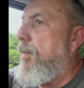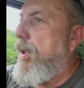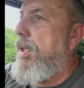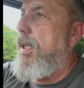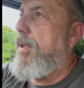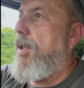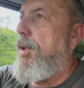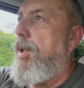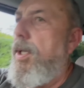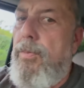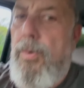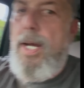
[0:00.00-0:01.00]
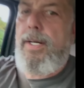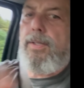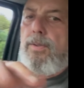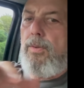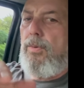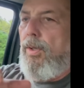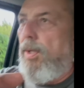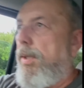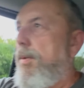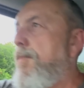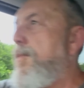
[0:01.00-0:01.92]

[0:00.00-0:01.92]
looking at the hood rocking and rolling.